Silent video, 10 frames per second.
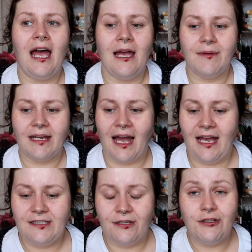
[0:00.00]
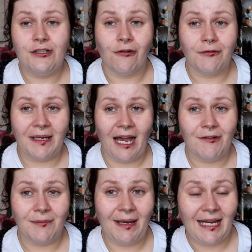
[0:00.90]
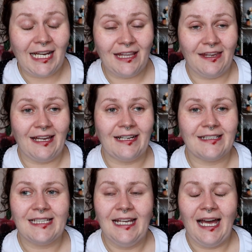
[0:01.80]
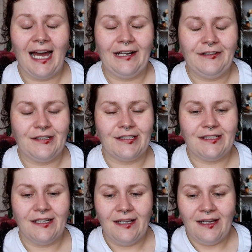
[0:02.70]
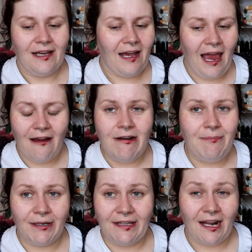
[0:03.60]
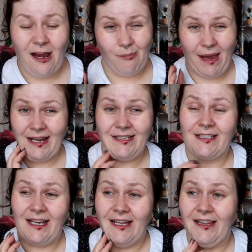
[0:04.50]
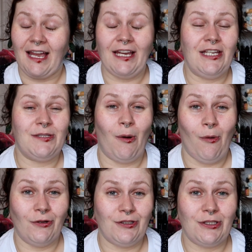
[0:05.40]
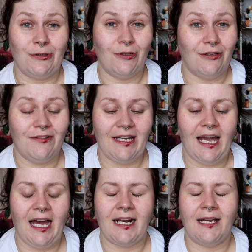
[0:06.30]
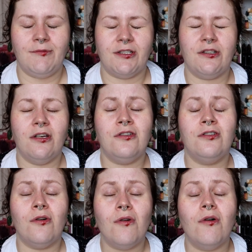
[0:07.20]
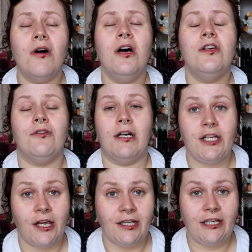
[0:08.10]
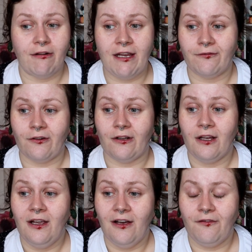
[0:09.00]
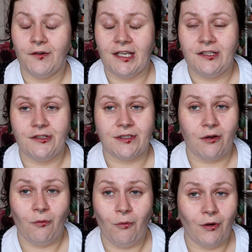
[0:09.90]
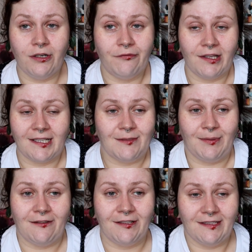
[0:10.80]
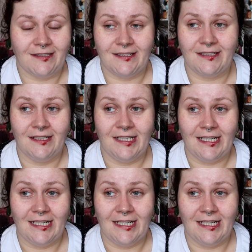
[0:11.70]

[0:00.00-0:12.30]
guys who showed me how to make things, and just everybody that I met, like, these were all just so lovely. And I'm just so, so eternally grateful for this just wonderful experience.